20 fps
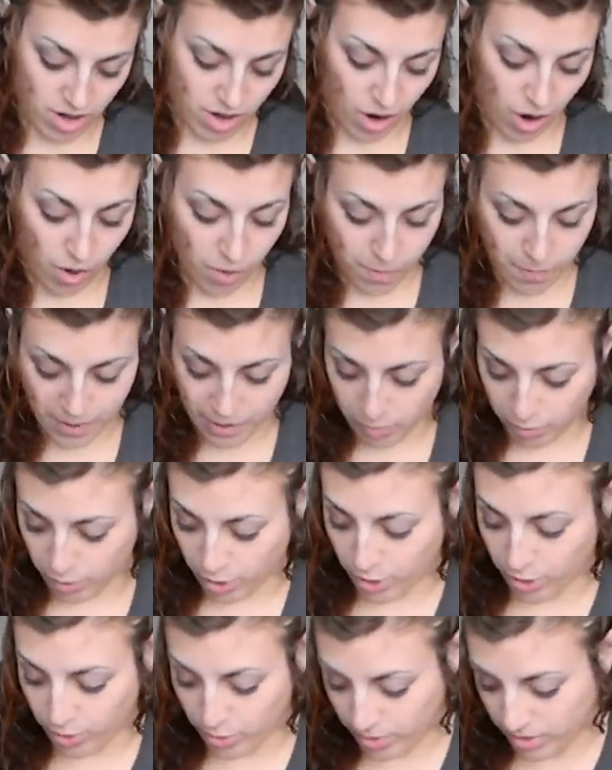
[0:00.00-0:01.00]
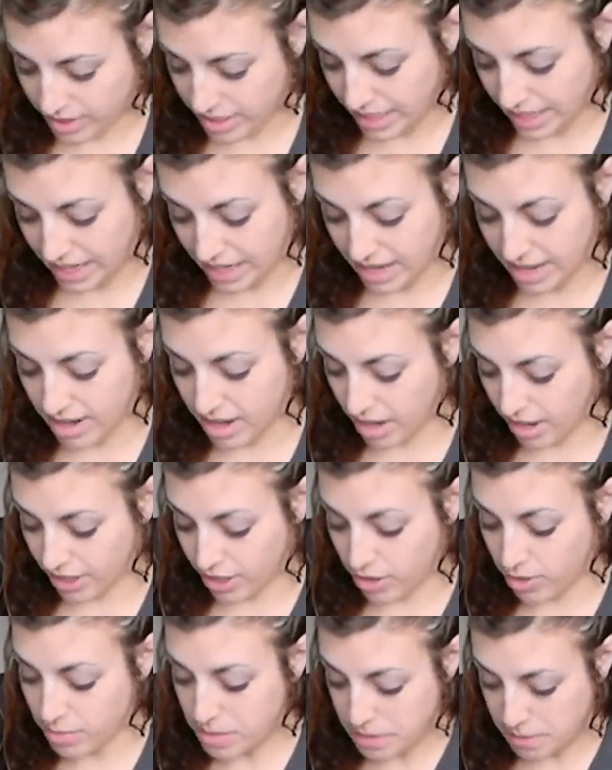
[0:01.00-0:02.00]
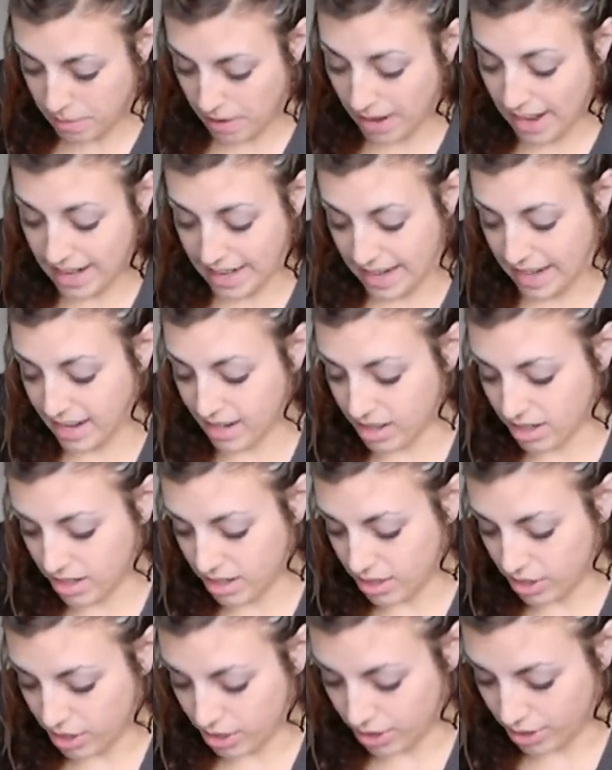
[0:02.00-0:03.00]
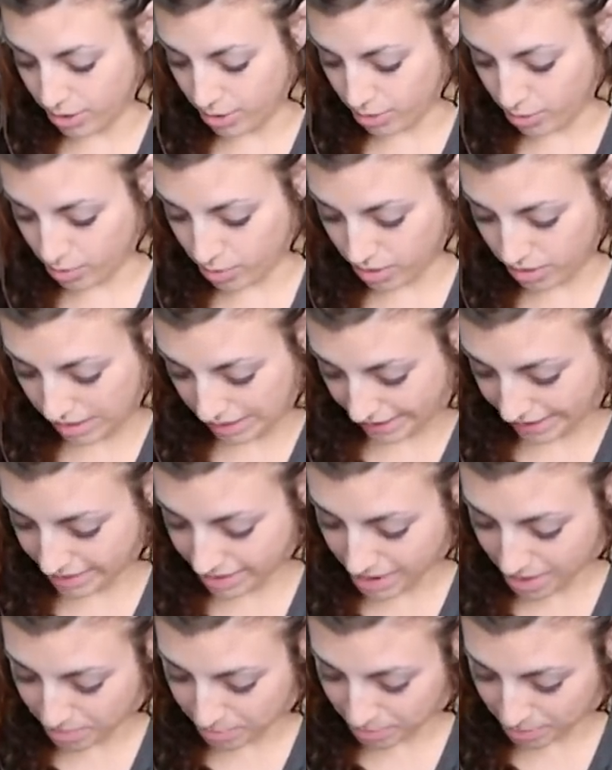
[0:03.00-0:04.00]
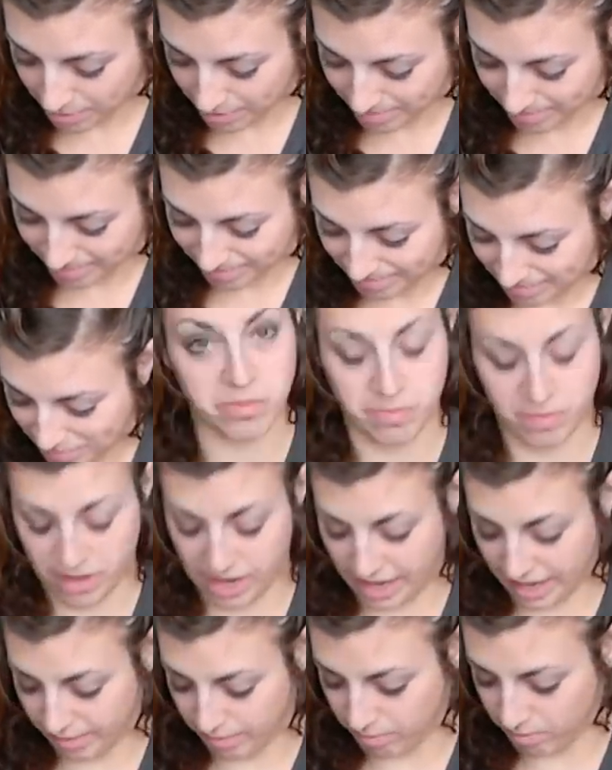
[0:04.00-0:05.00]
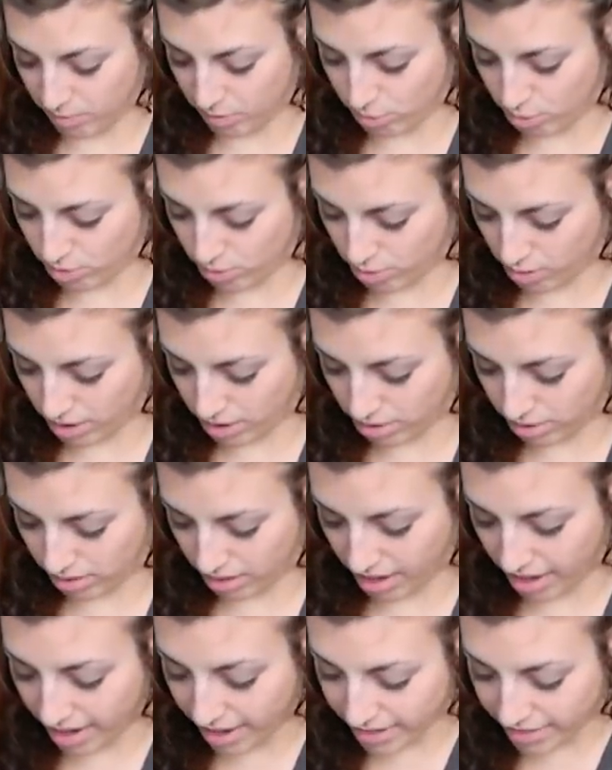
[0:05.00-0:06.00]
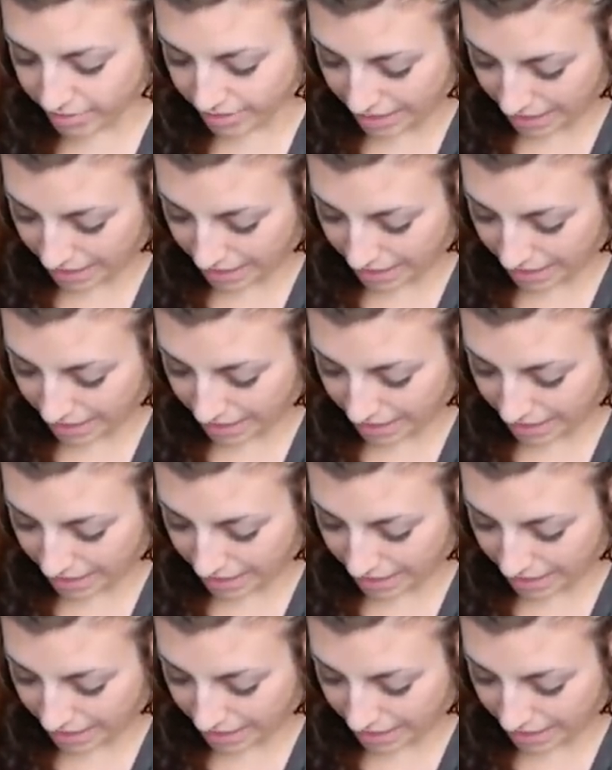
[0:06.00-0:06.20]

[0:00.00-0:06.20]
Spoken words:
open wound in a human body, you clean it up. I used to watch a lot of